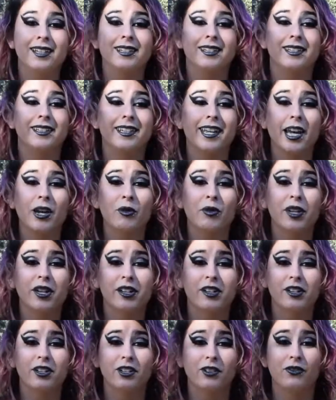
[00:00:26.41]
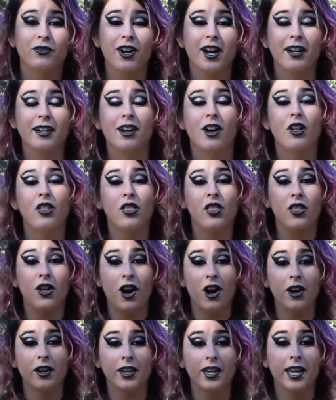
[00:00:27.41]
Today we're going to define a
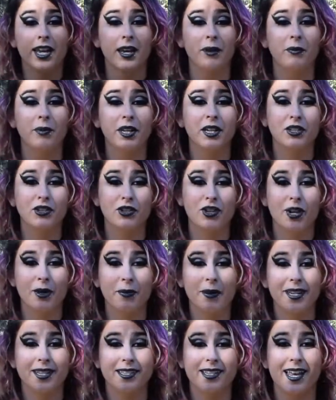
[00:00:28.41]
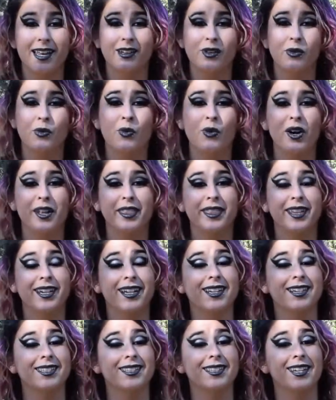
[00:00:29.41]
long camping trip as one that
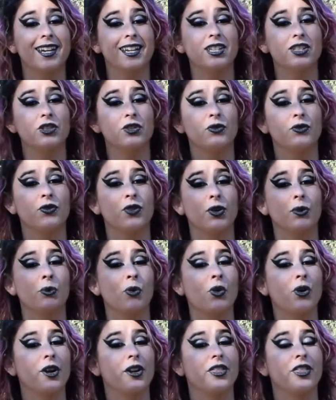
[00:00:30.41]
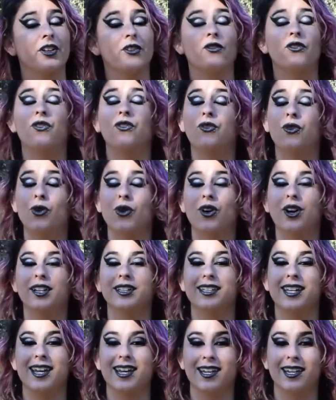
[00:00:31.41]
extends for more than four
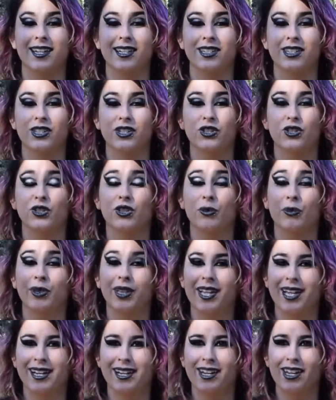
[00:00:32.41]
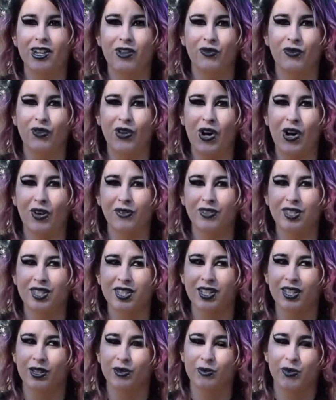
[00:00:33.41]
days. So the planning involved is
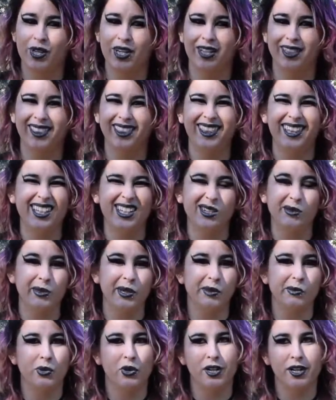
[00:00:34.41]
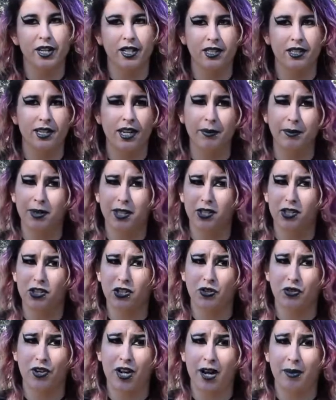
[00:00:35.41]
going to be a little bit more in-depth than
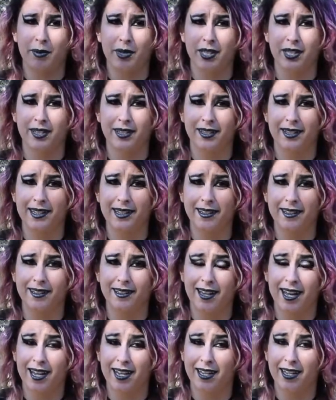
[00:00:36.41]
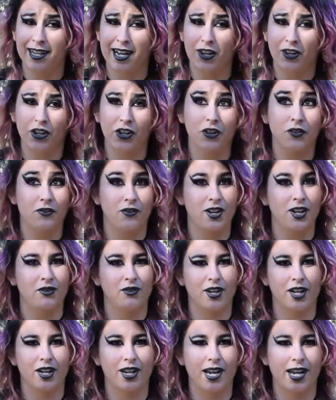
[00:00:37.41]
just grabbing your gear and hanging out at your
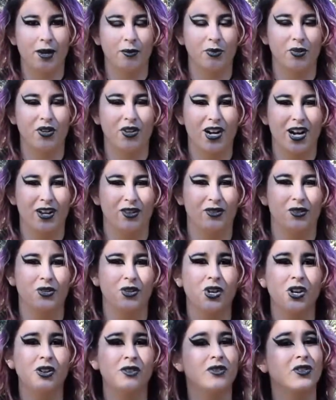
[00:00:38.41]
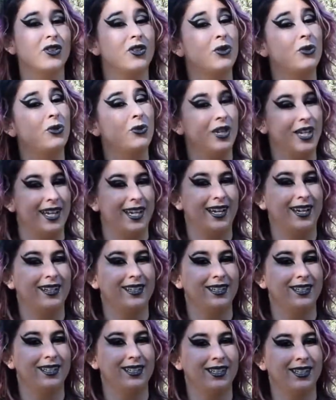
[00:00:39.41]
favorite campground for the
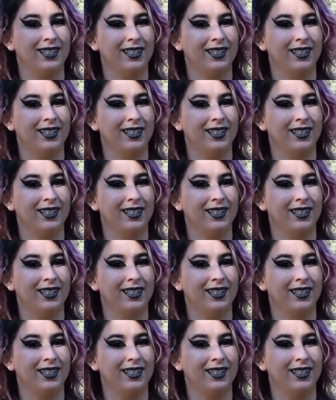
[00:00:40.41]
weekend.